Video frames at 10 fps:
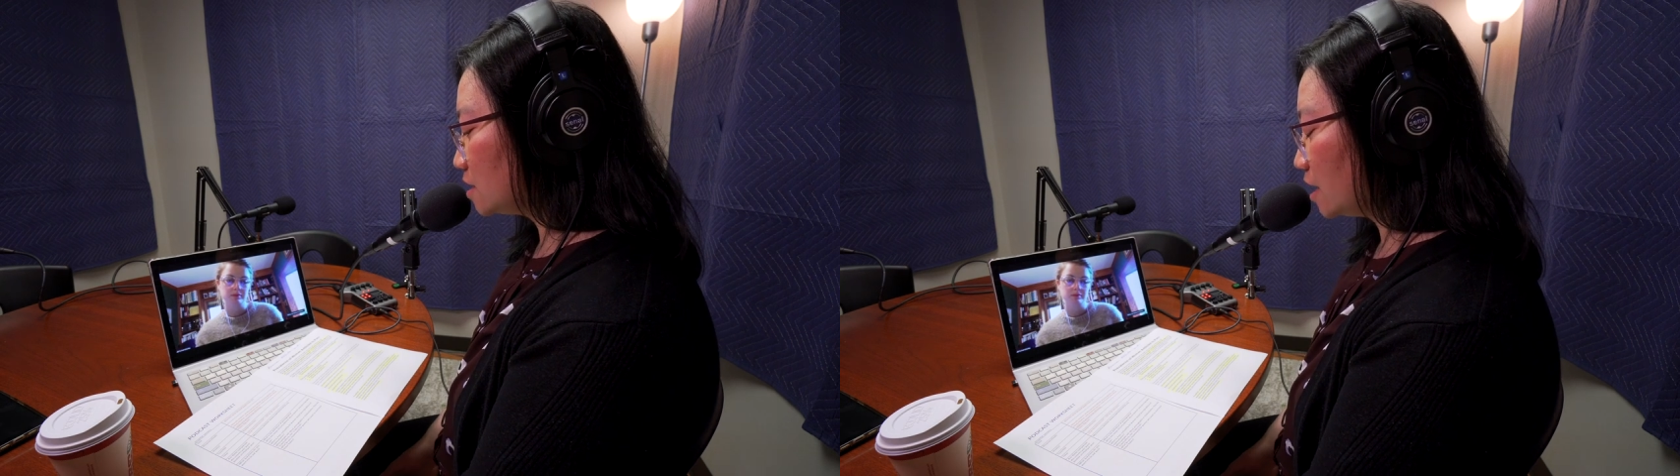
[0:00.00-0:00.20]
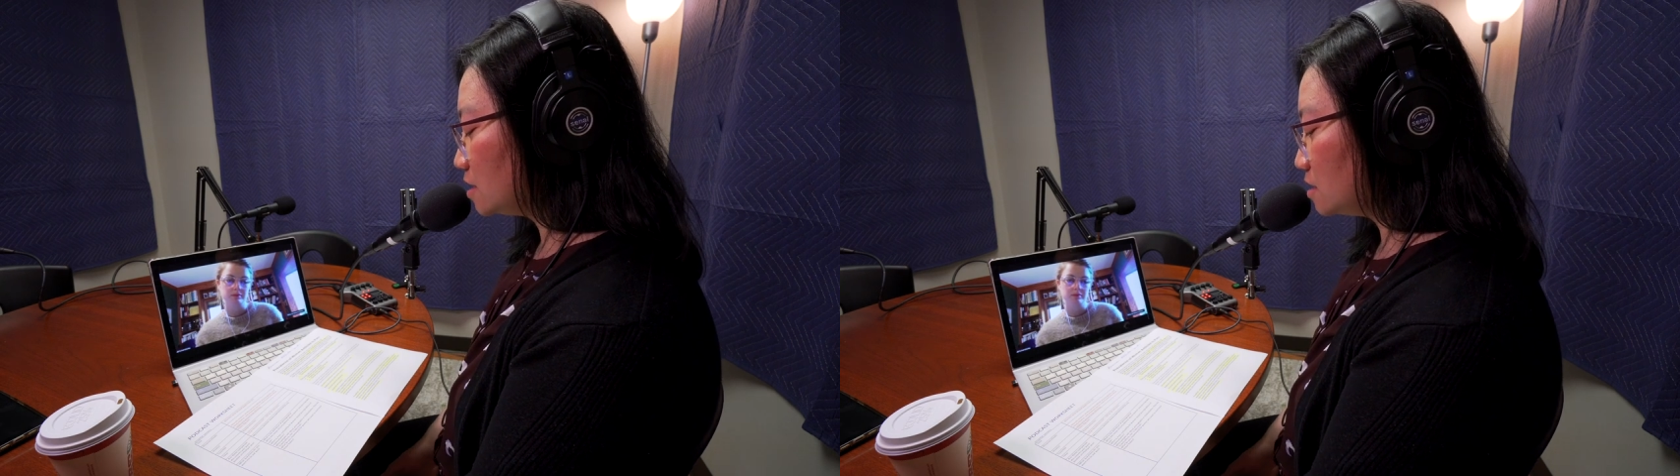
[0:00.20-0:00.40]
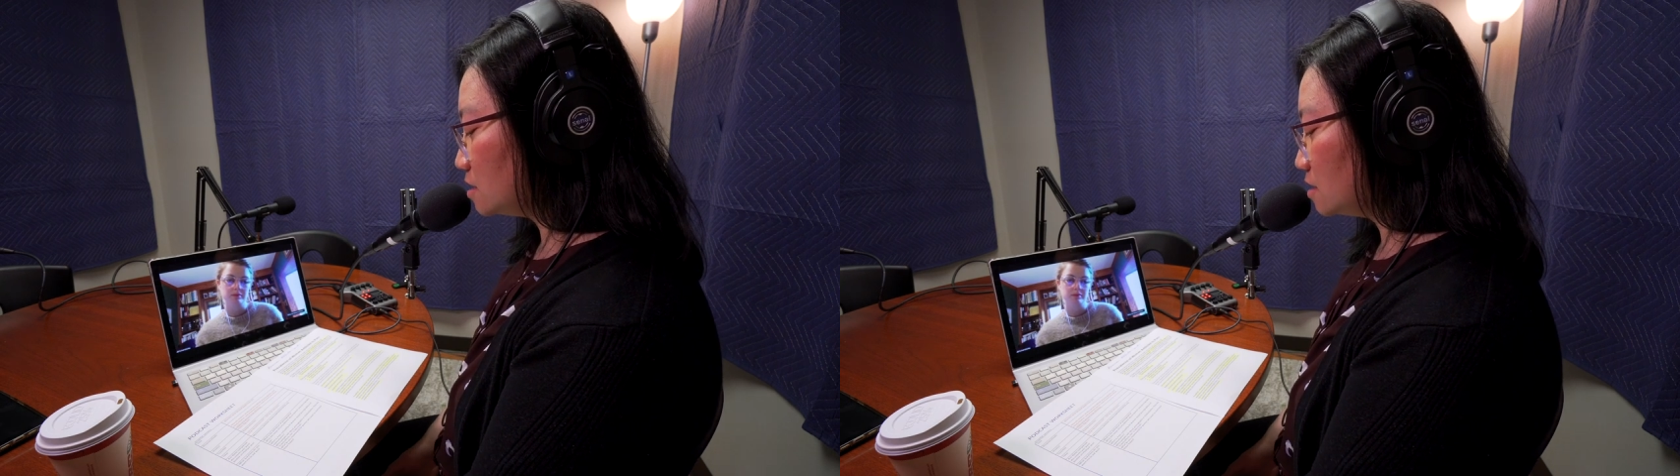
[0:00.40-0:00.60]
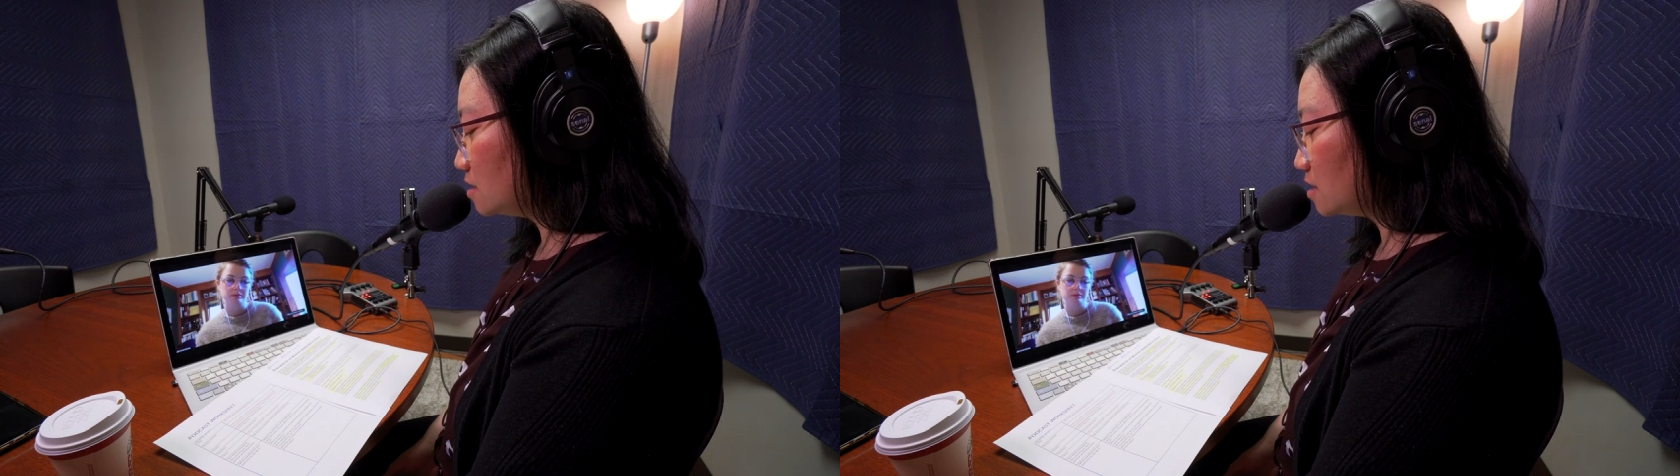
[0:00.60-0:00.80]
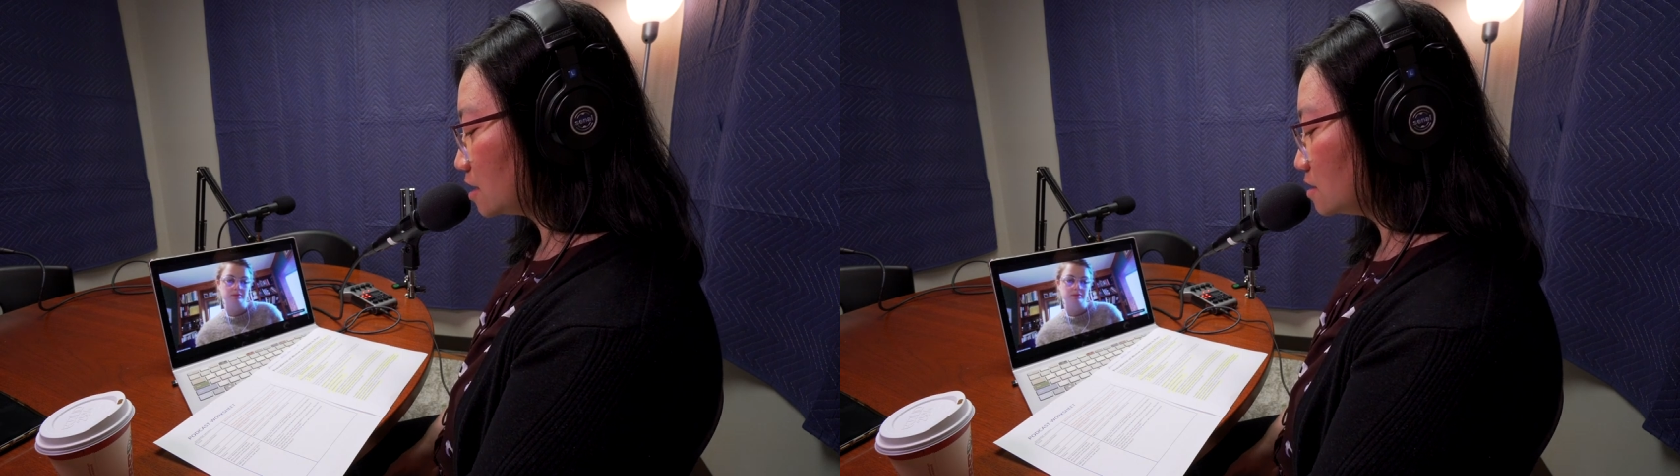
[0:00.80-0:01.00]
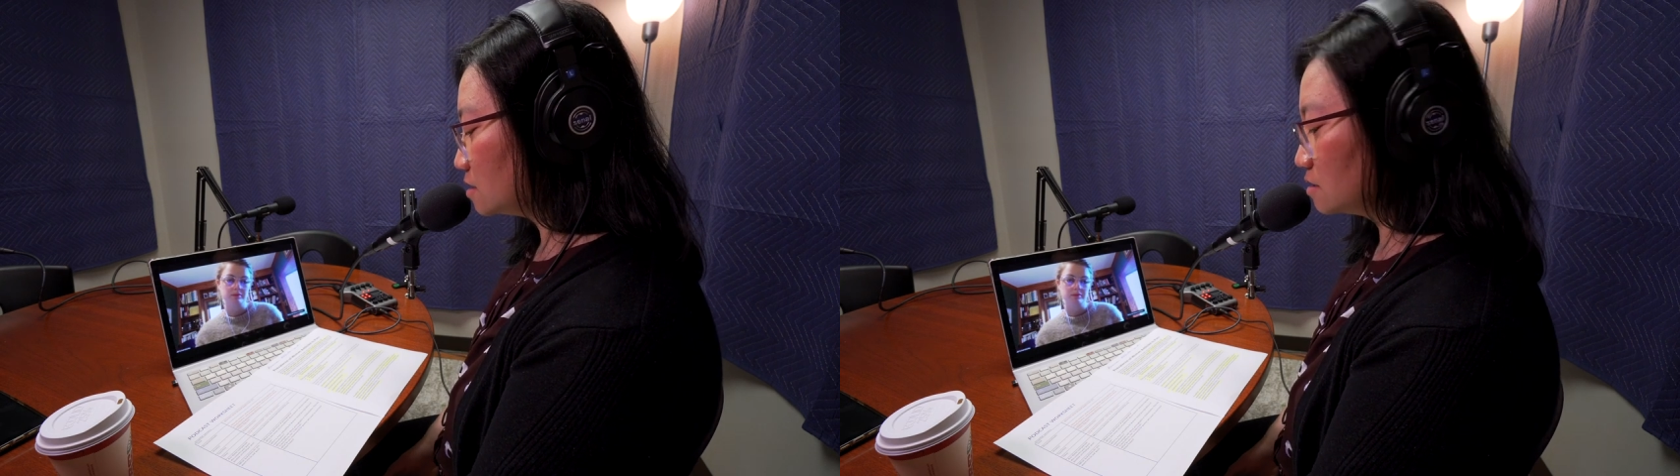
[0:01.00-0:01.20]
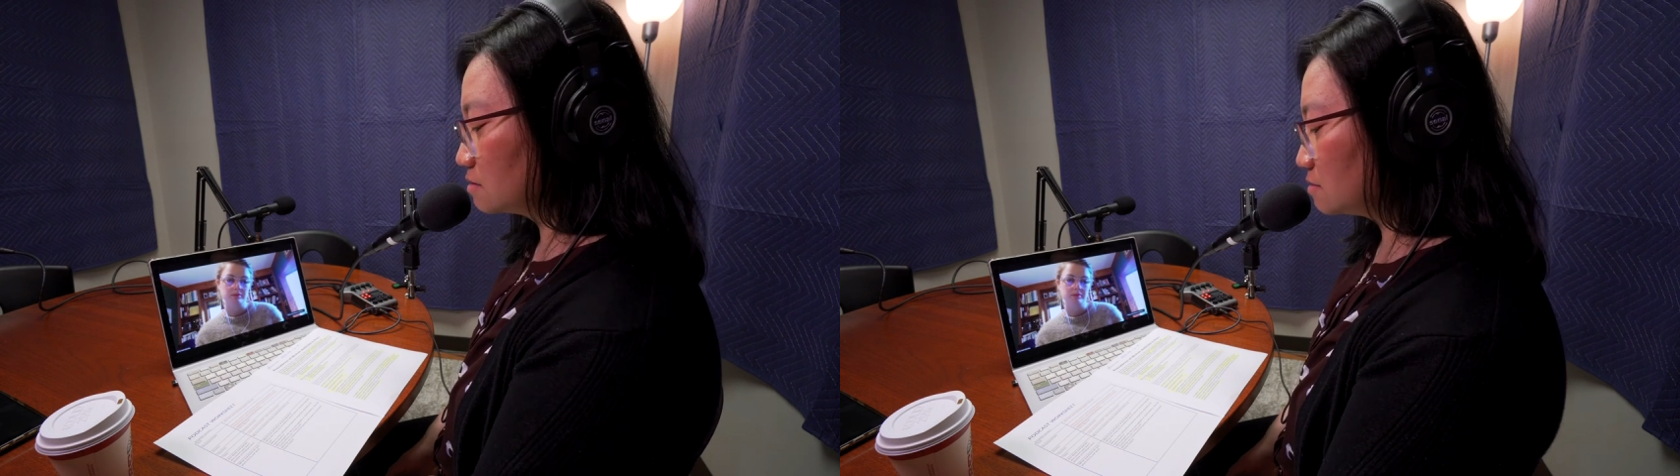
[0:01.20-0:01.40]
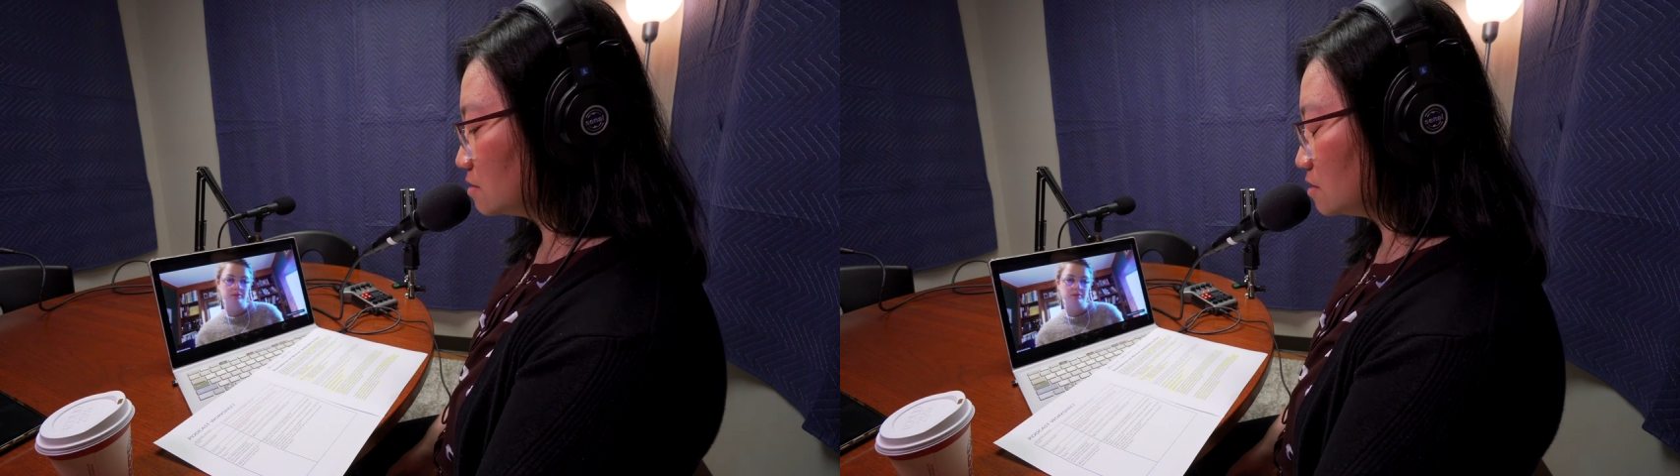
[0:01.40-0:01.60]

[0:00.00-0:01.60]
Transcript: of ties into the next